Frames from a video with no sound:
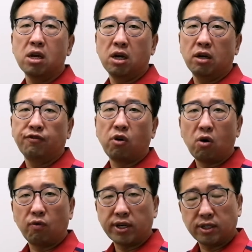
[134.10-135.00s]
For
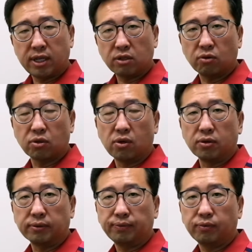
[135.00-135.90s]
residential zone,
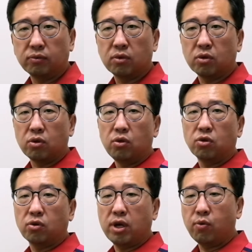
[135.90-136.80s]

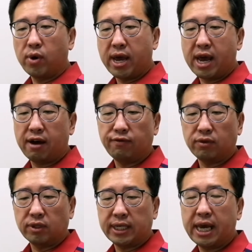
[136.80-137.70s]
usually we have
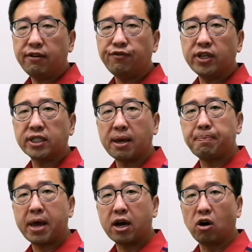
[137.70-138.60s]
10 feet
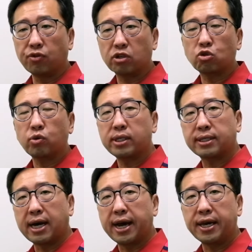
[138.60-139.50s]
setback on the street side.